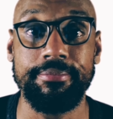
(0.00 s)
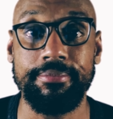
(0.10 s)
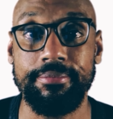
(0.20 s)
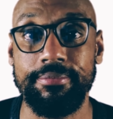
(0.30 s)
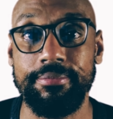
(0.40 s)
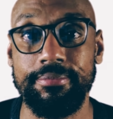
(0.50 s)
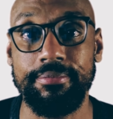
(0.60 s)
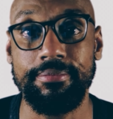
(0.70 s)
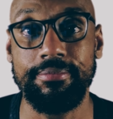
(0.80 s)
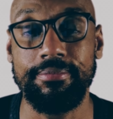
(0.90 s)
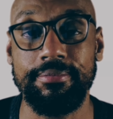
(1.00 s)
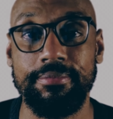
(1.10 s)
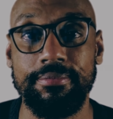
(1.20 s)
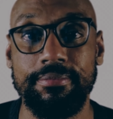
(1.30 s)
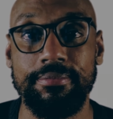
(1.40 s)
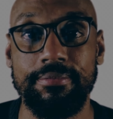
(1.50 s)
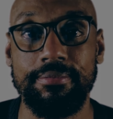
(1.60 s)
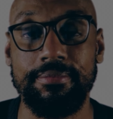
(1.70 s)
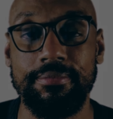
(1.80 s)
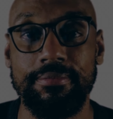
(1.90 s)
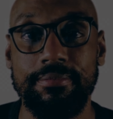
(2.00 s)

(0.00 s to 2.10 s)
Nothing is said.